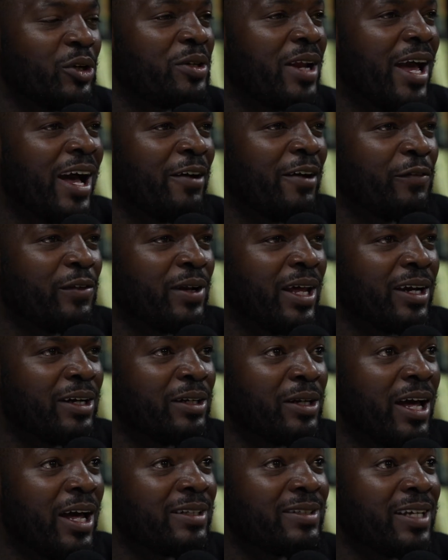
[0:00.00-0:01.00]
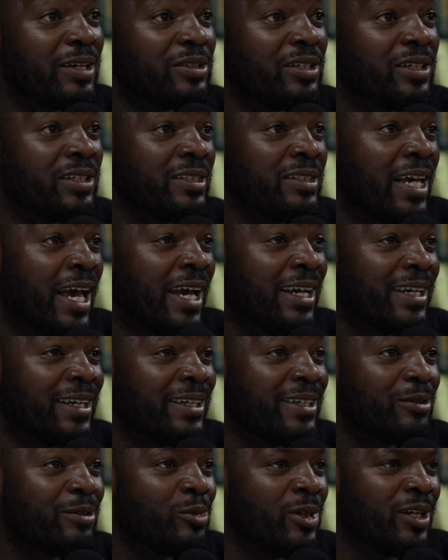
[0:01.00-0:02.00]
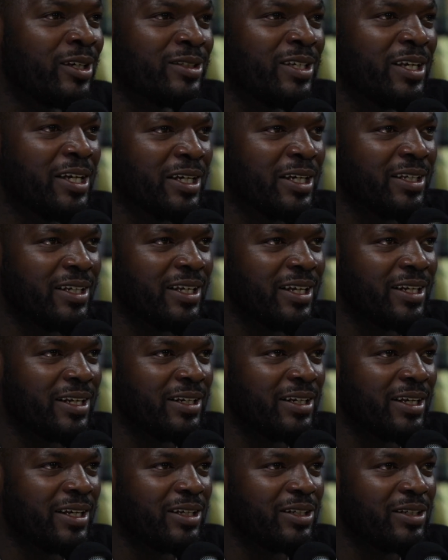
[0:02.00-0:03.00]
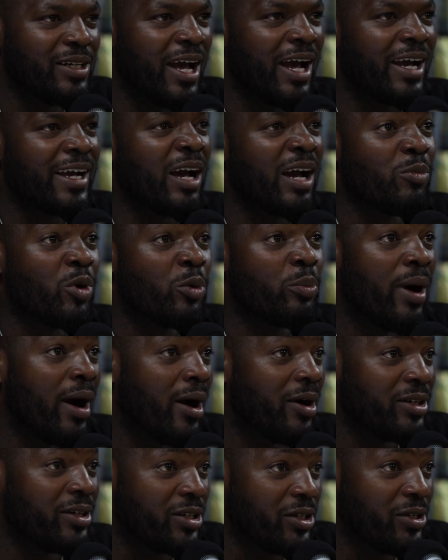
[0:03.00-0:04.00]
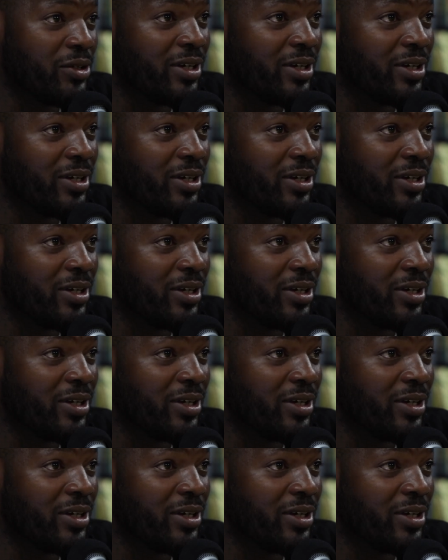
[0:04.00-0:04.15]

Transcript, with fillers: now I feel like a lot of times he attack it because he couldn't get in it. Now I got more uh-huh. power than you